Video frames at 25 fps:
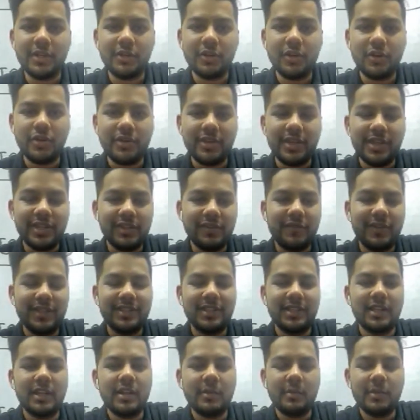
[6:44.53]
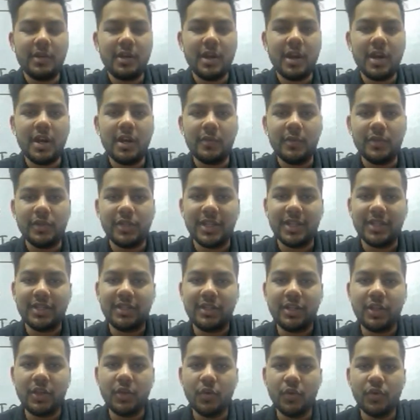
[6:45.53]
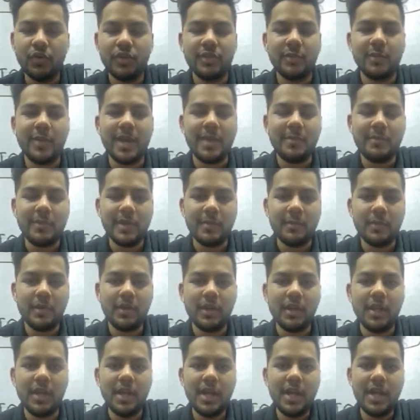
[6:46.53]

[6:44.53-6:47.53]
there's a Visa debit card which gets used by people,